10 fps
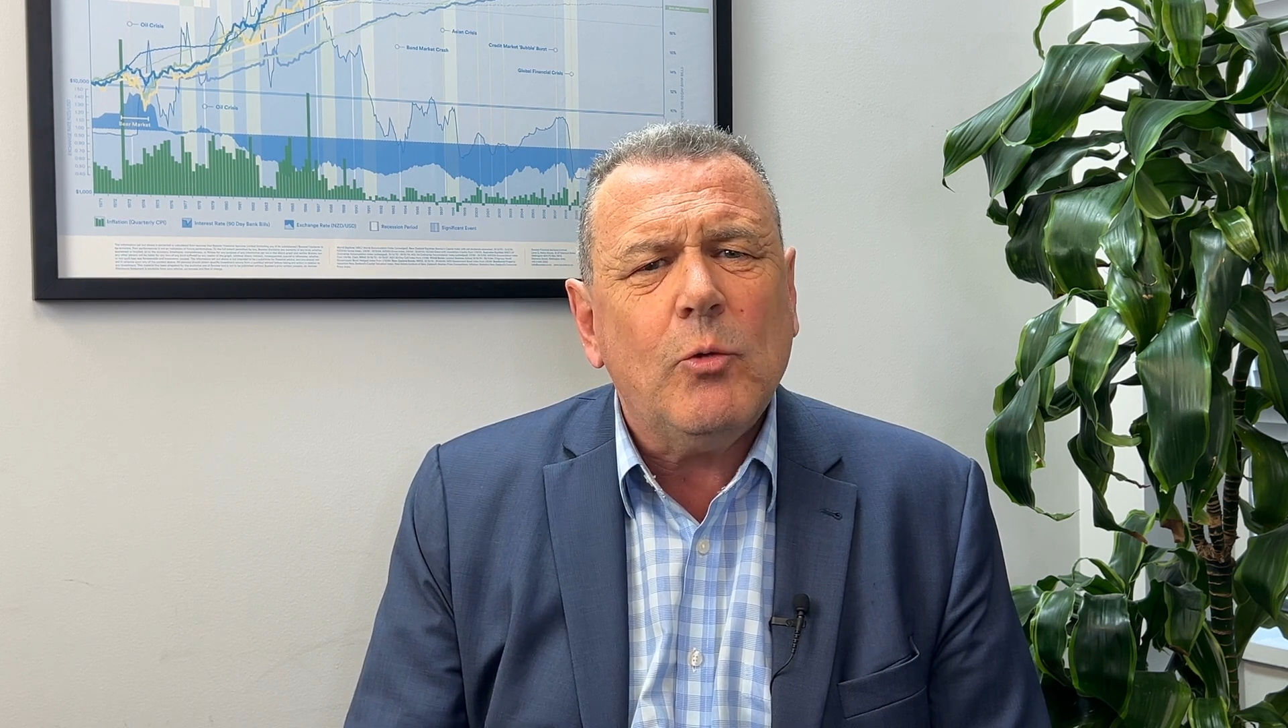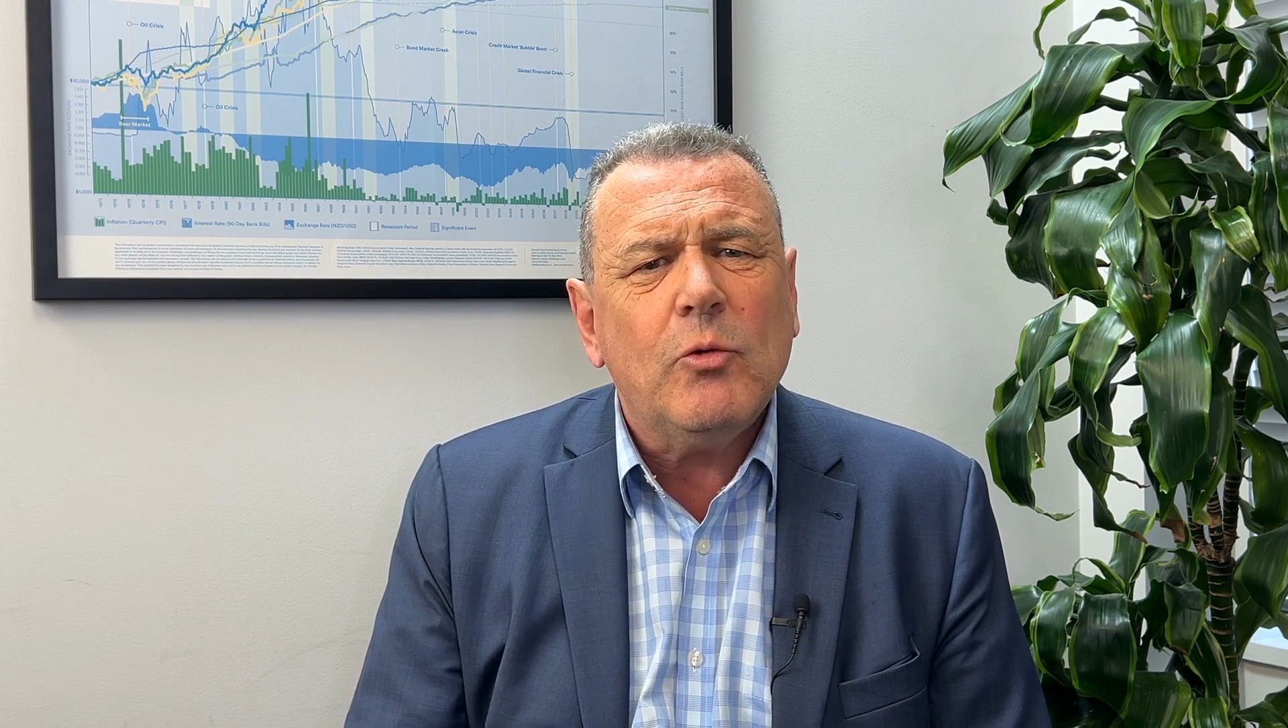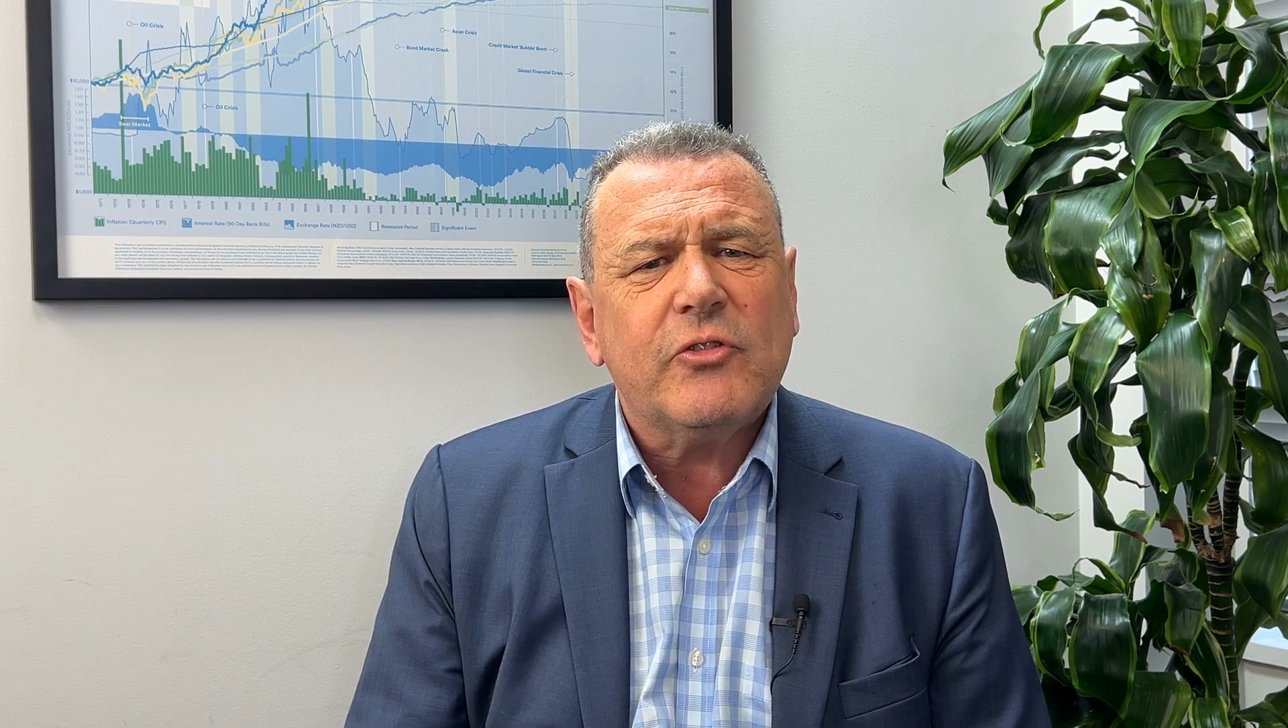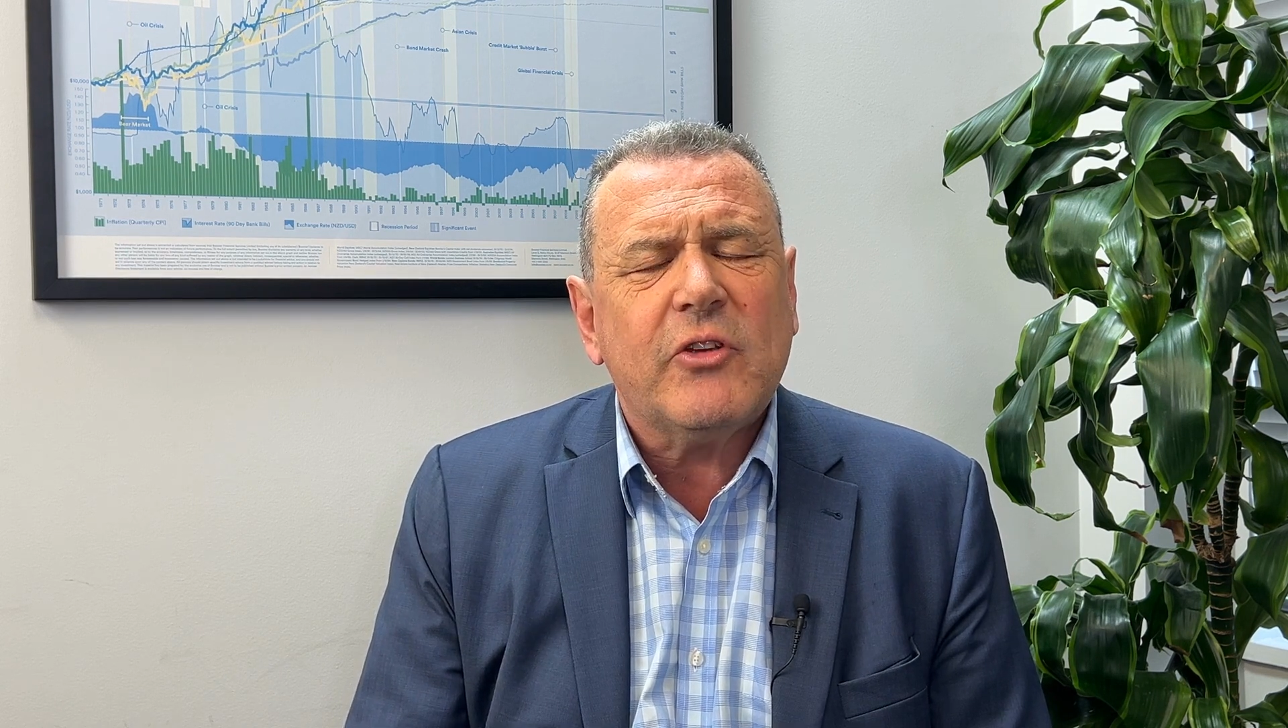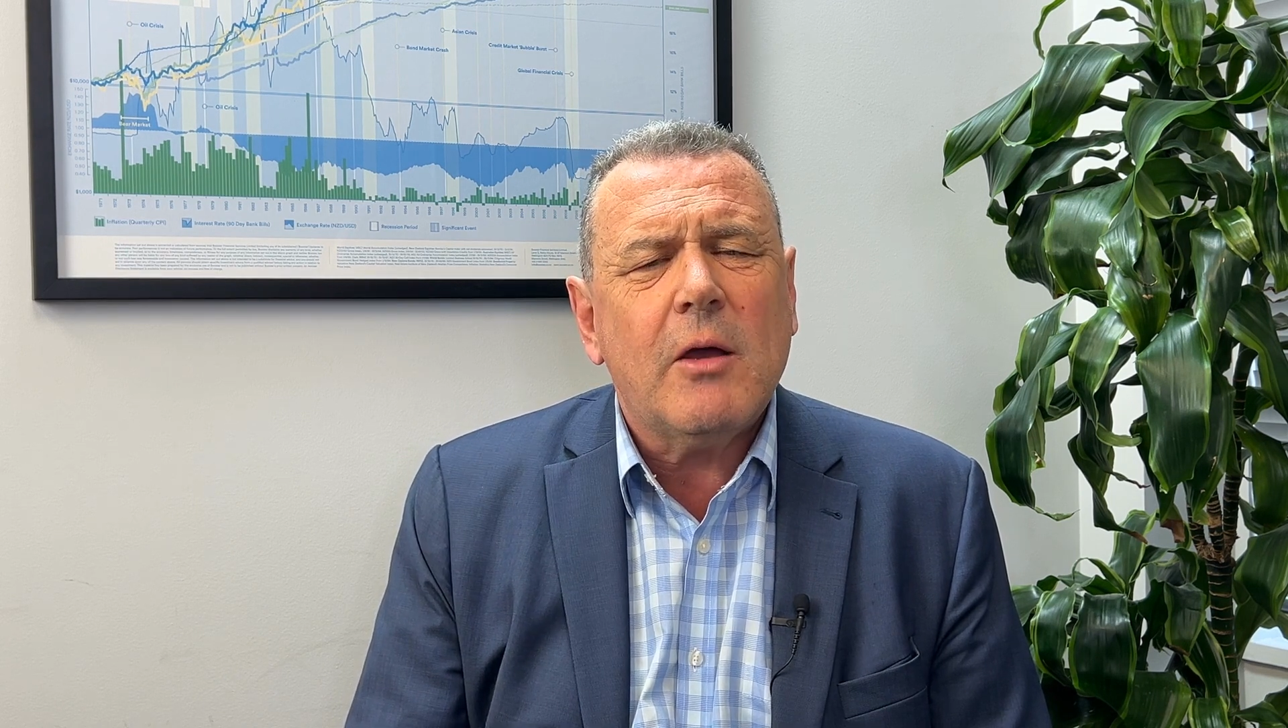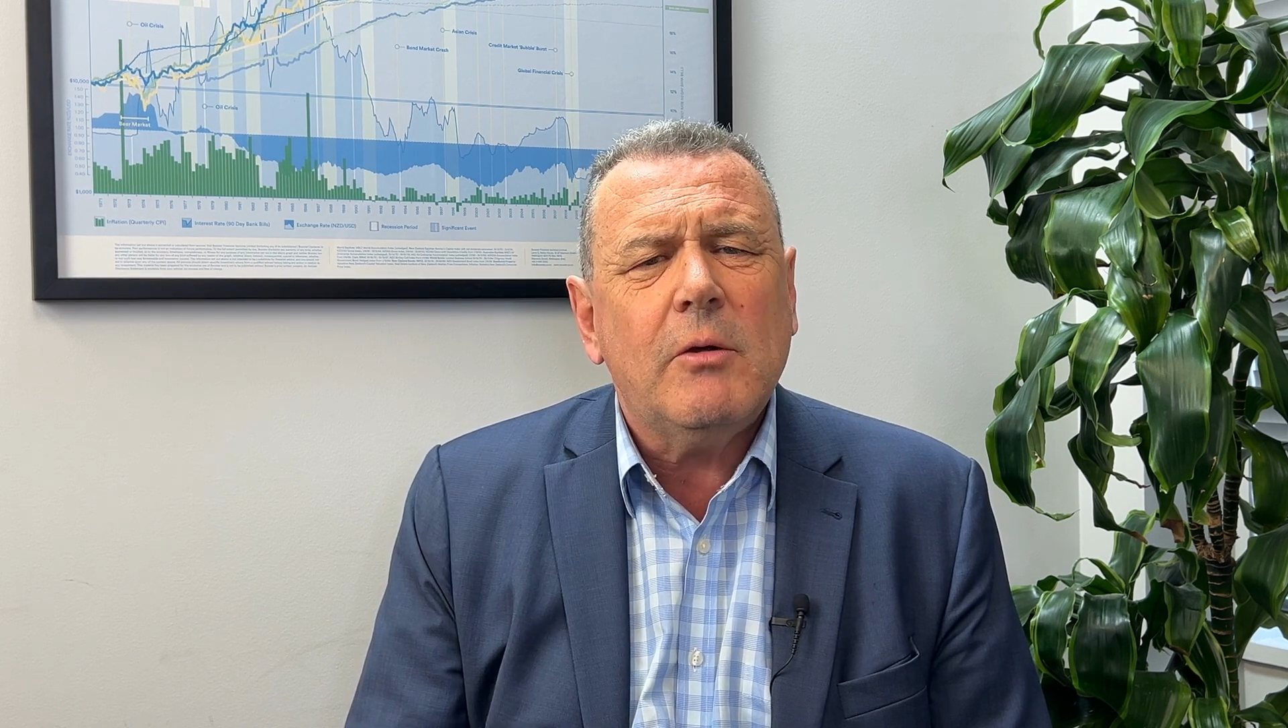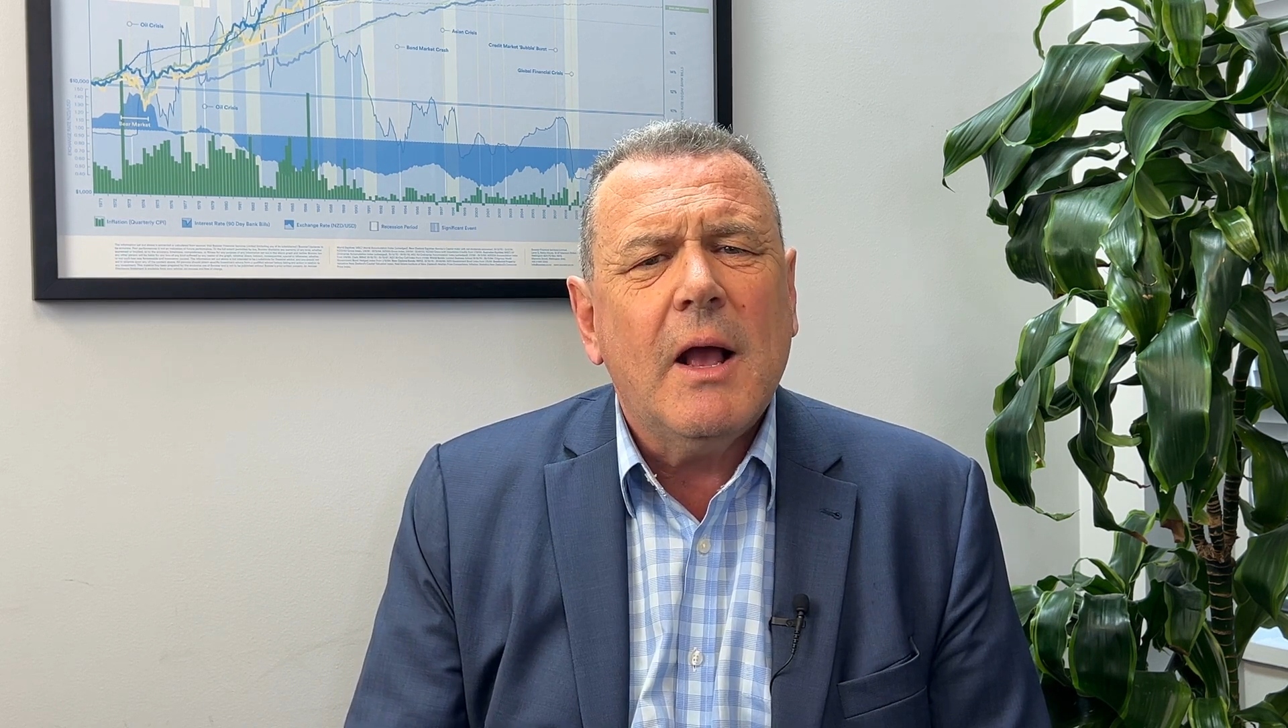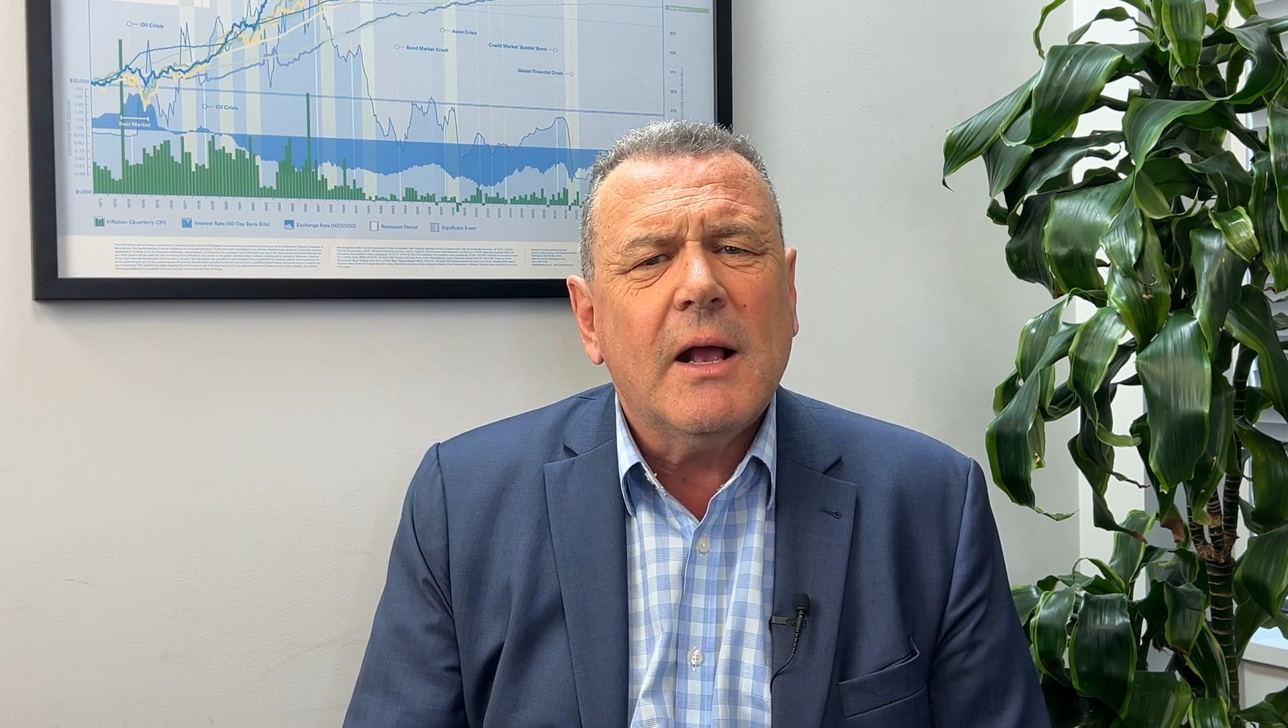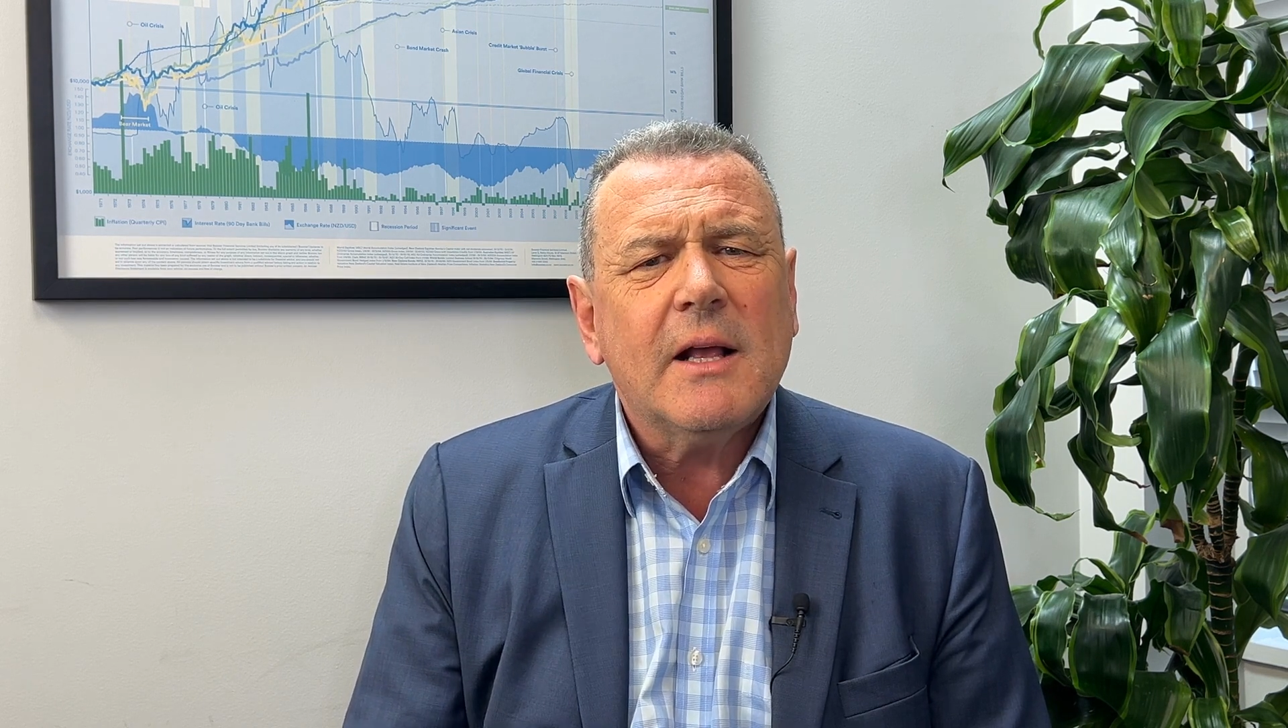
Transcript: also